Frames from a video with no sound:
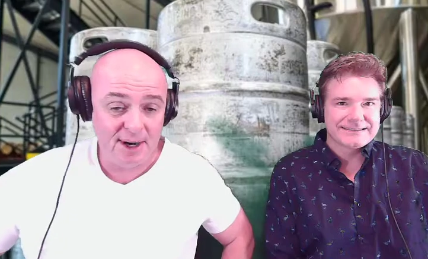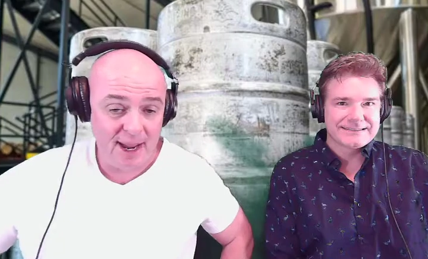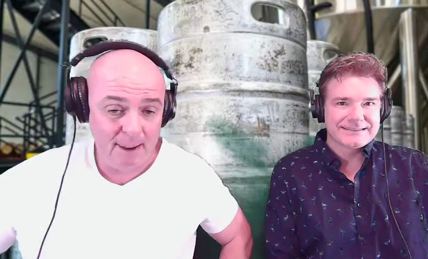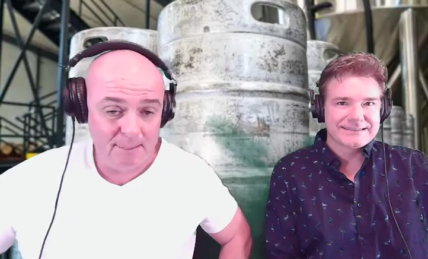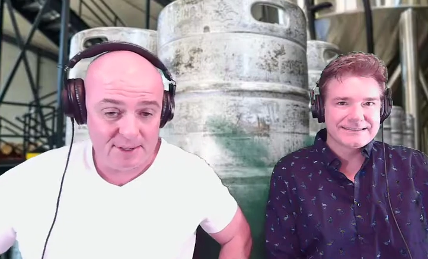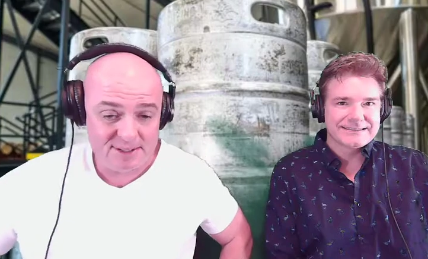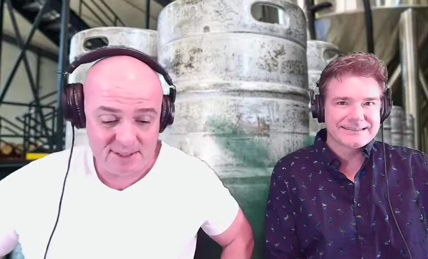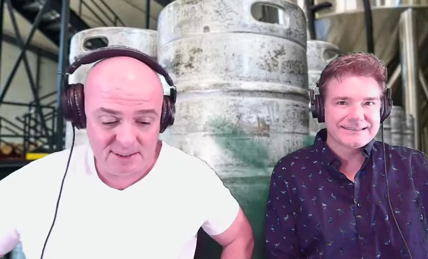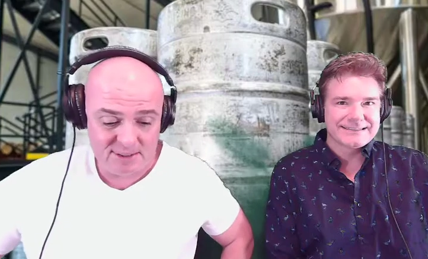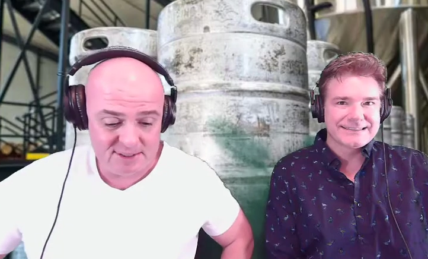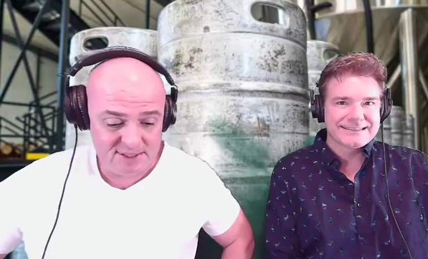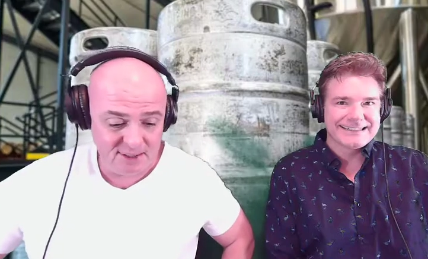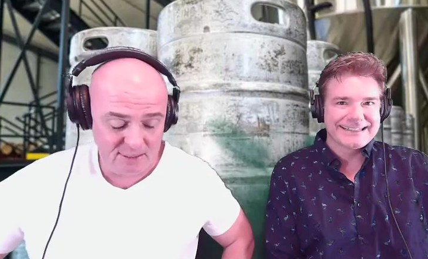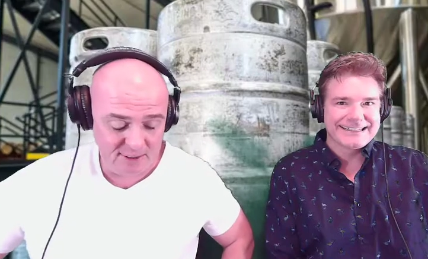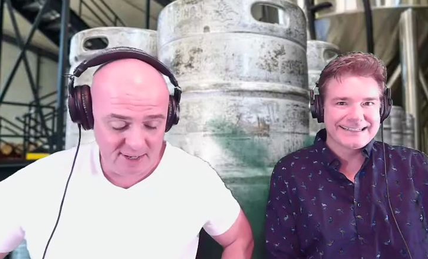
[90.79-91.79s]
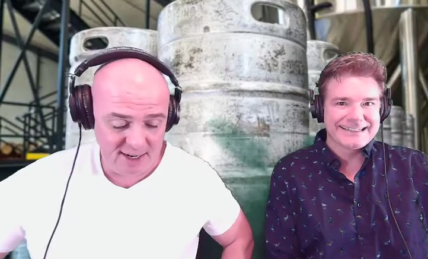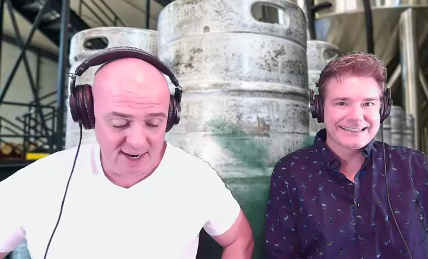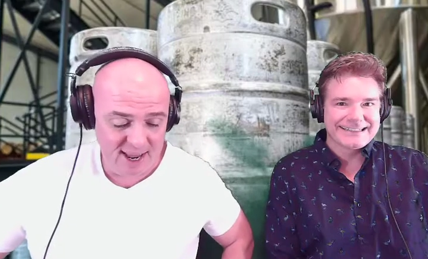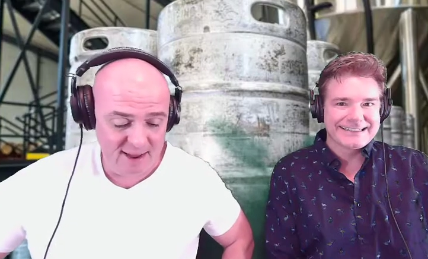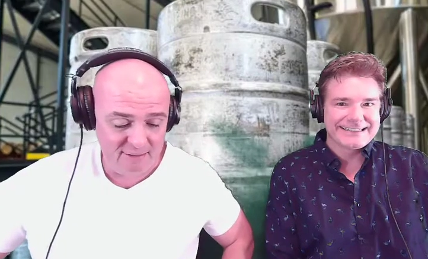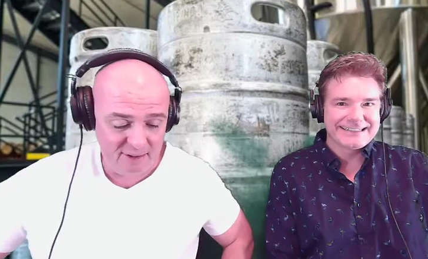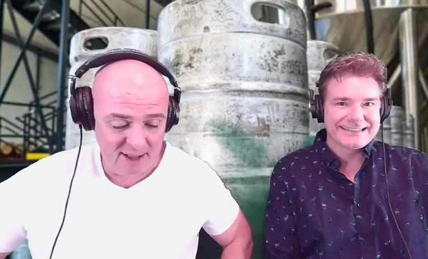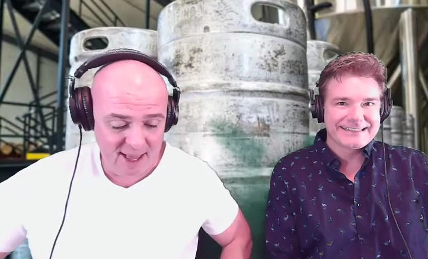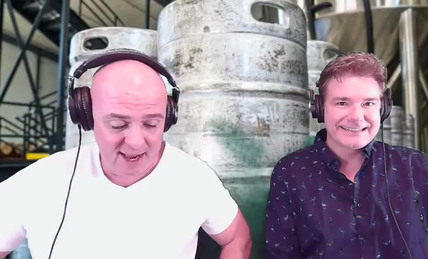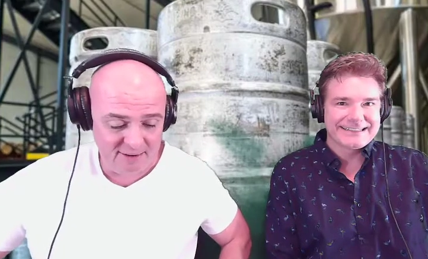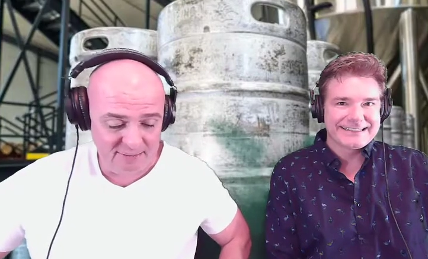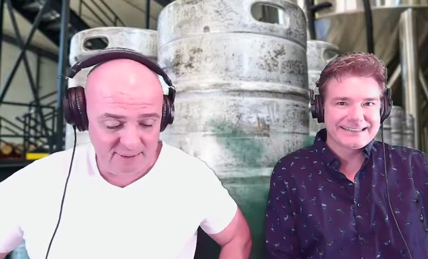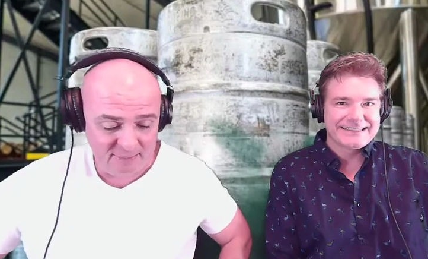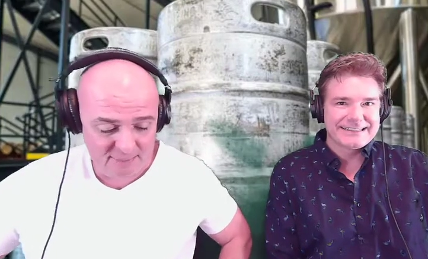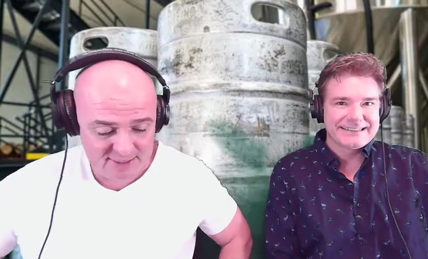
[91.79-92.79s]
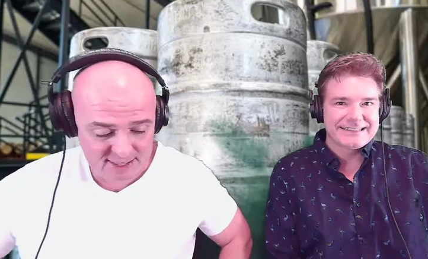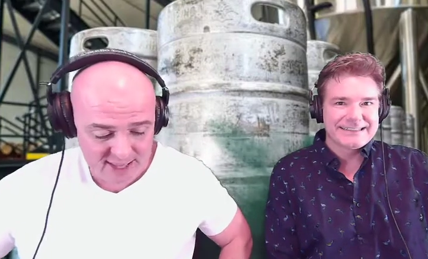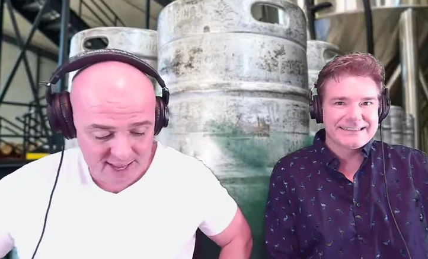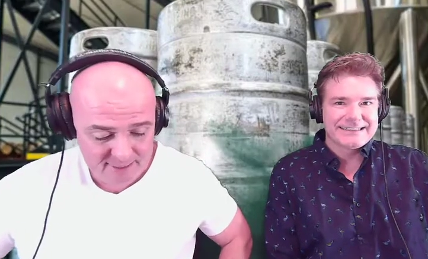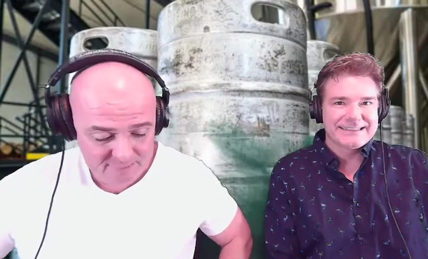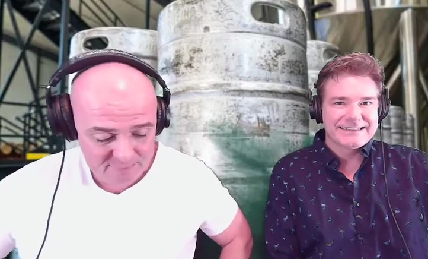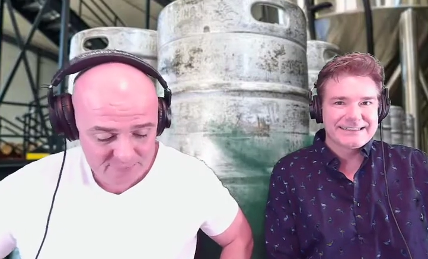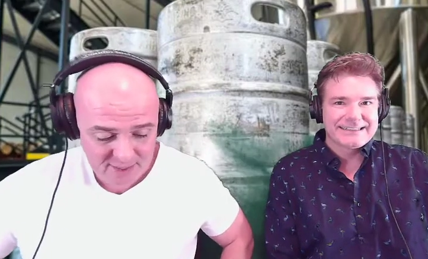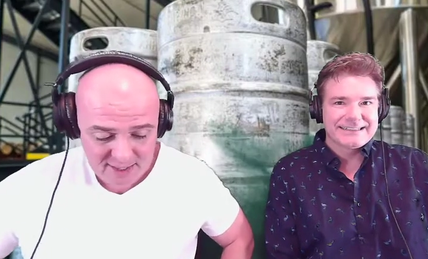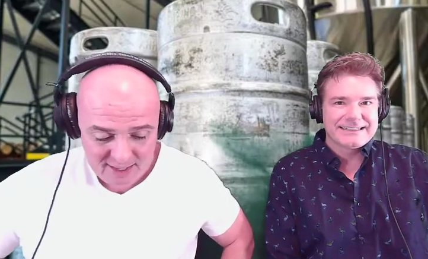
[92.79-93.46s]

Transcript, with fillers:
Speaker 1: episodes, so we're going to have a lot of fun with that.